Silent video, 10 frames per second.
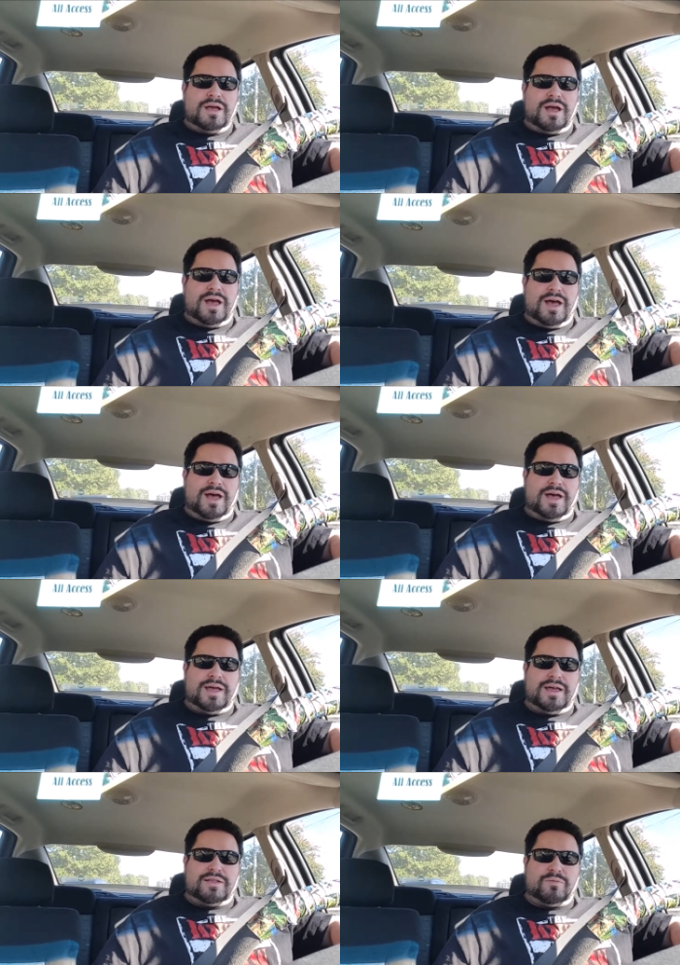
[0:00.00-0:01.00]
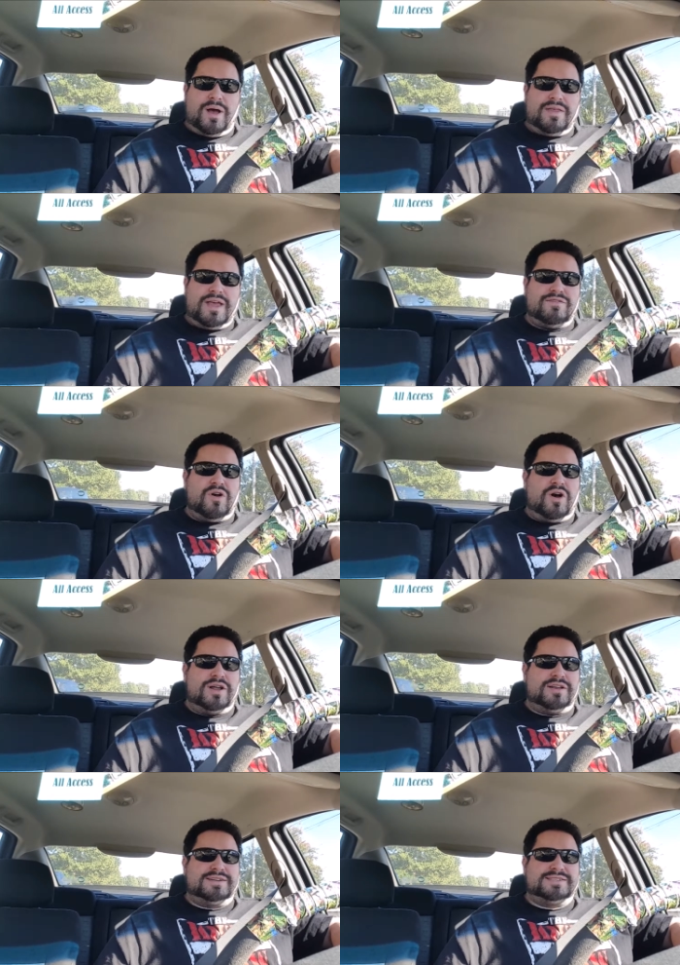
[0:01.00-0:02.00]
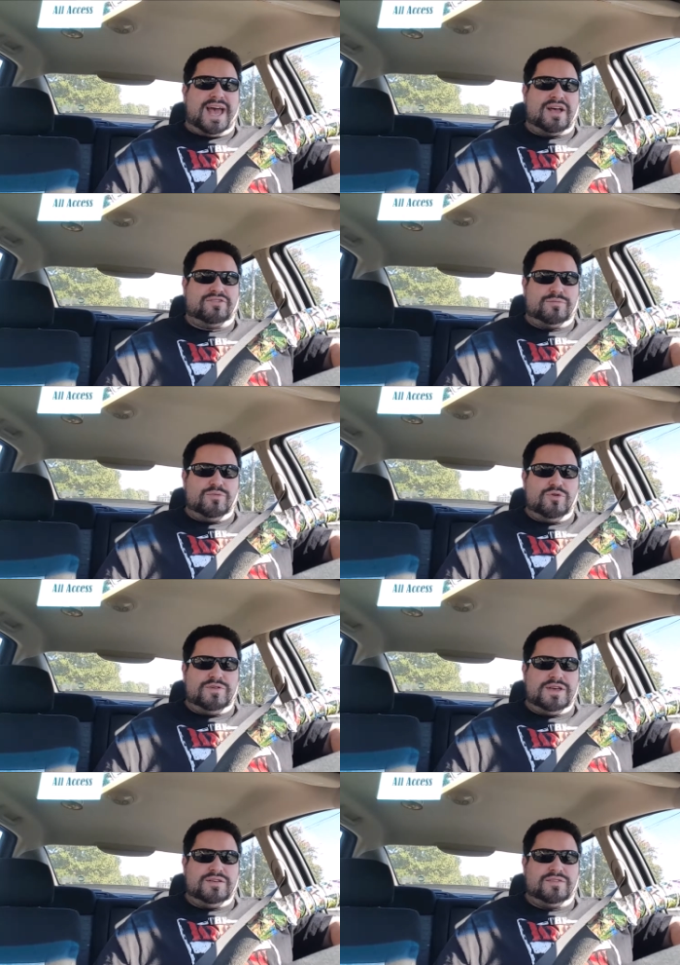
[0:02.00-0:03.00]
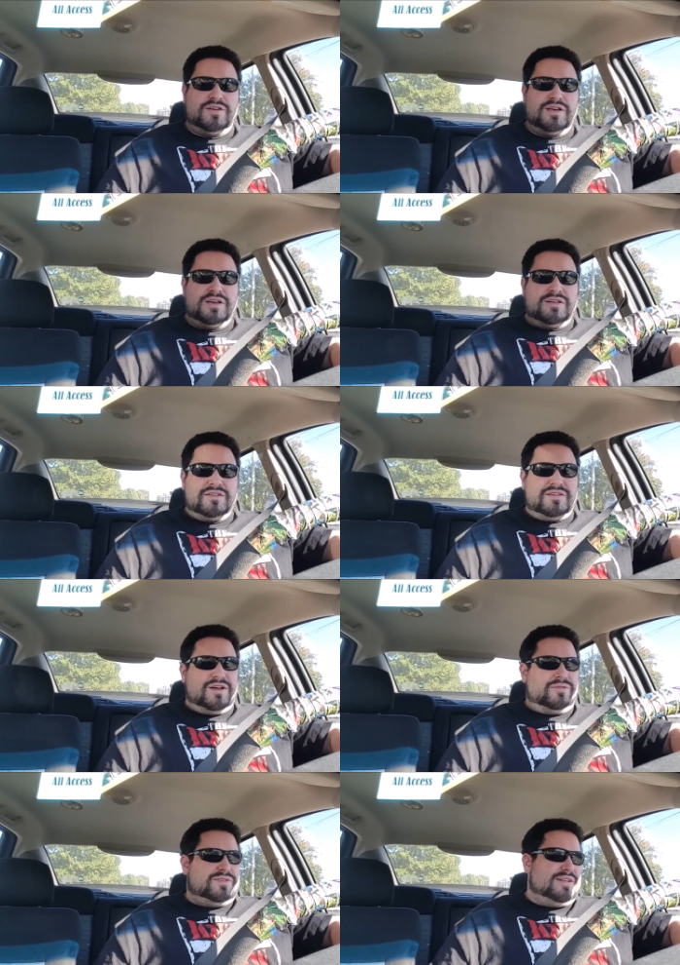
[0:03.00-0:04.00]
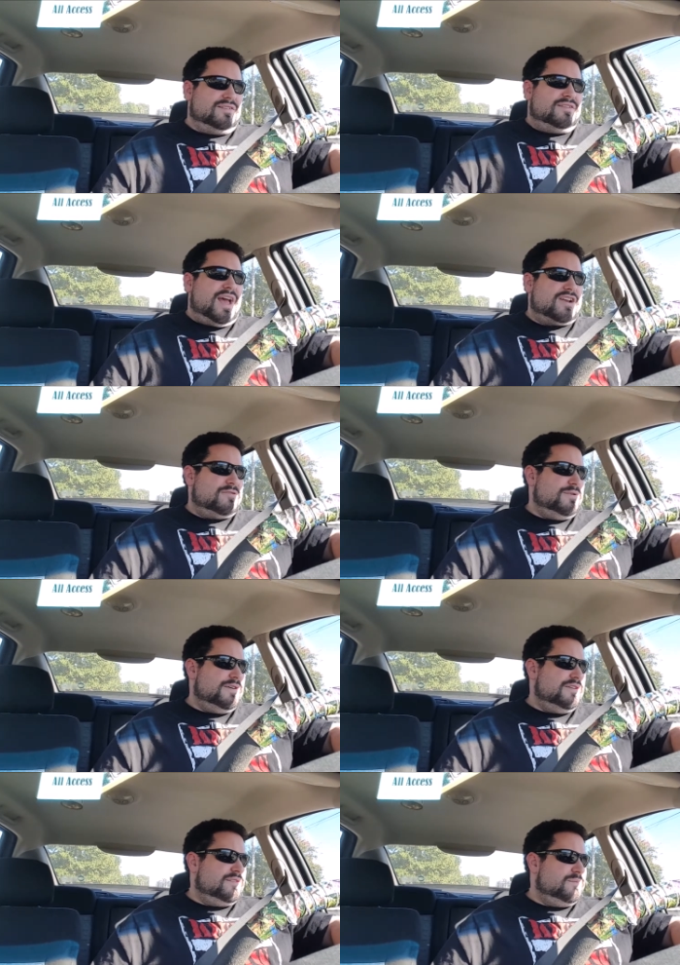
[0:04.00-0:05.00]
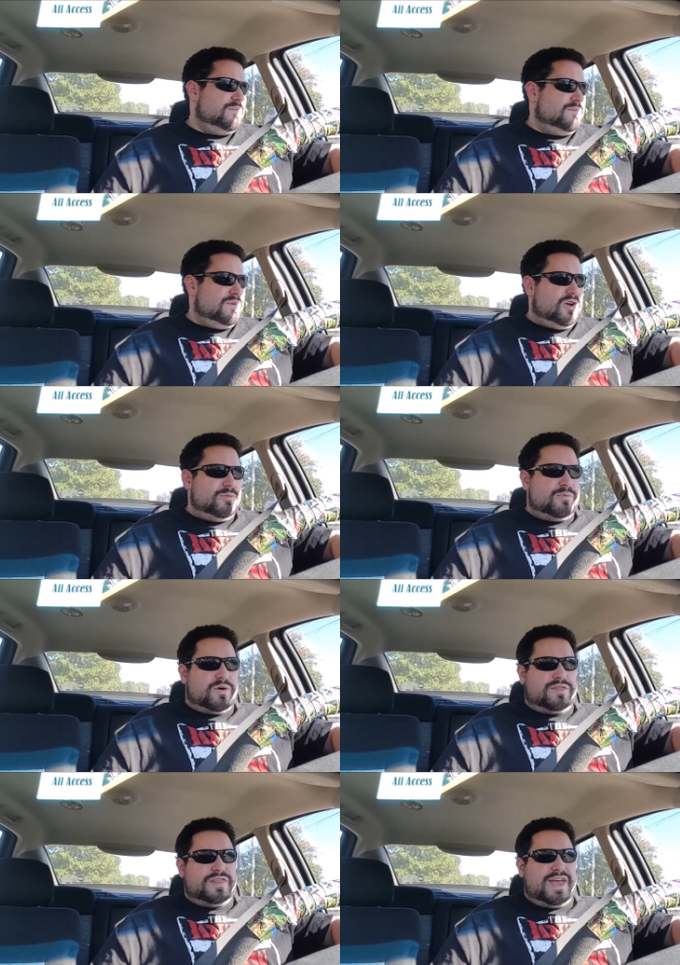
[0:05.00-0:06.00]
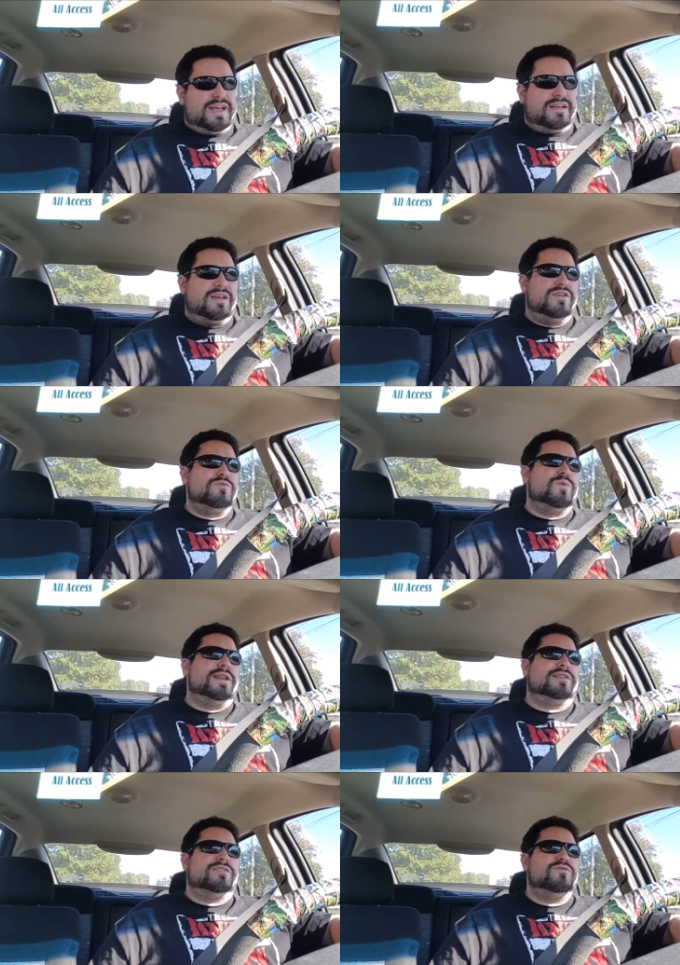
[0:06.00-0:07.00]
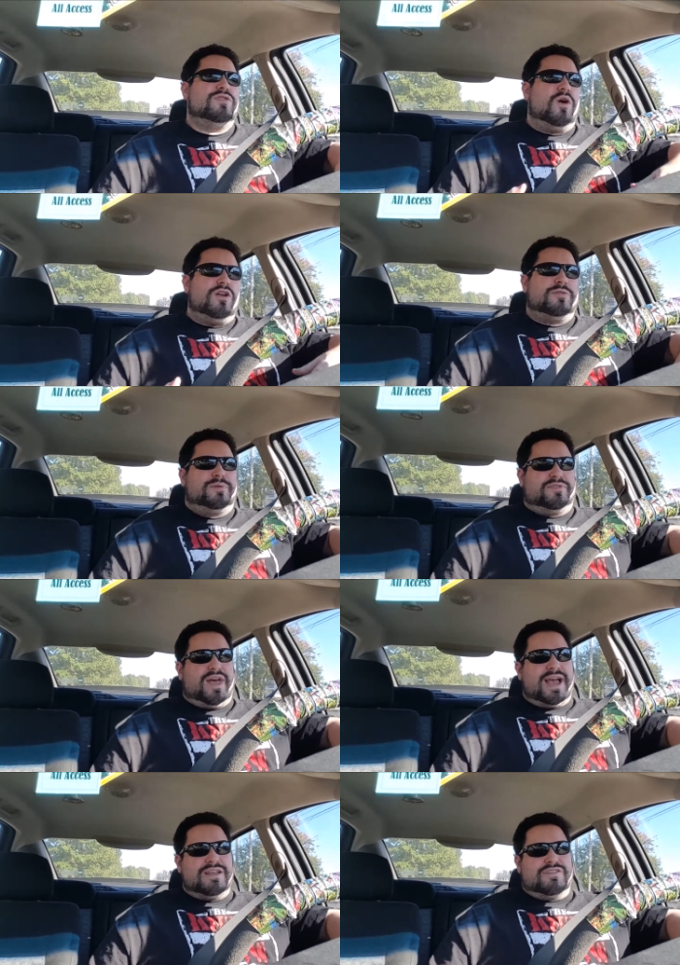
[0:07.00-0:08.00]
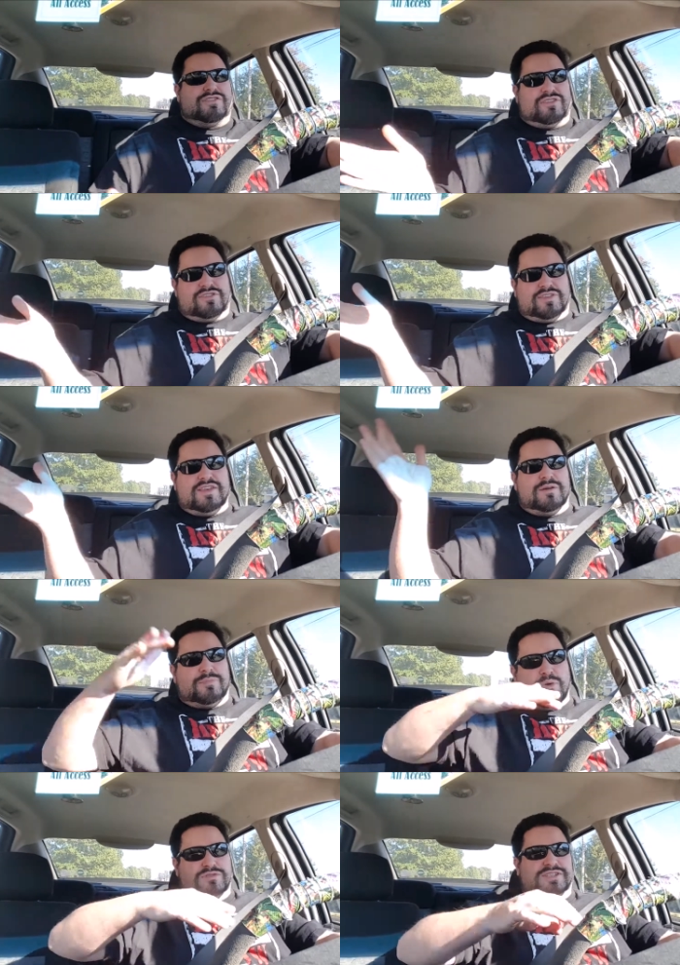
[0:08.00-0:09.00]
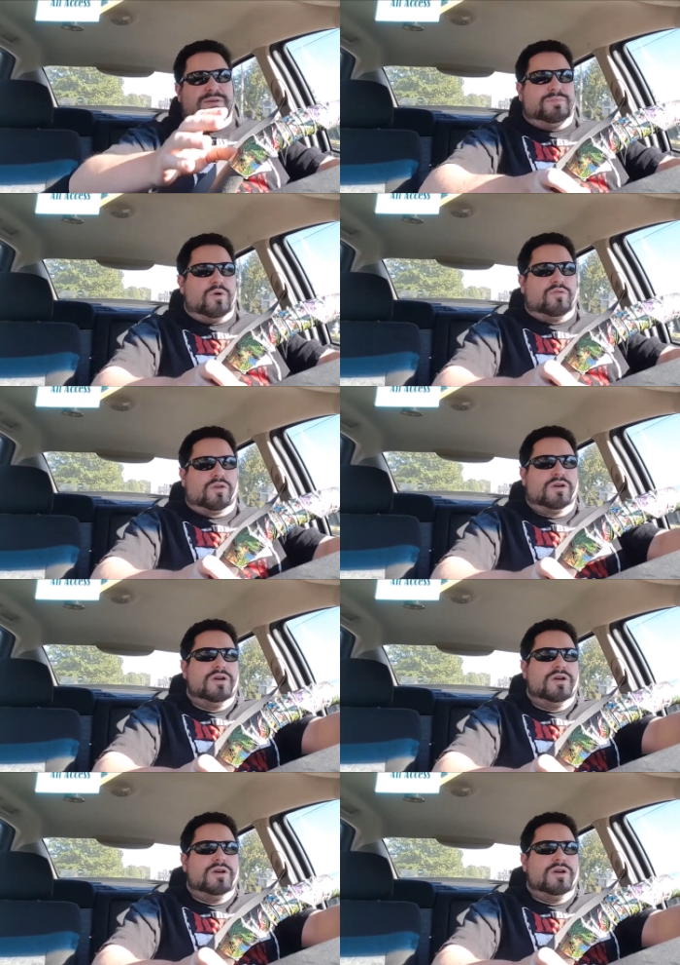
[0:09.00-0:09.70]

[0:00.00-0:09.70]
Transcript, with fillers: uh, it's why they've gone to disaster movies, you know, since disaster movies, you know, were a thing. You know, you went, you go to the Poseidon Adventure to see the boat tip over.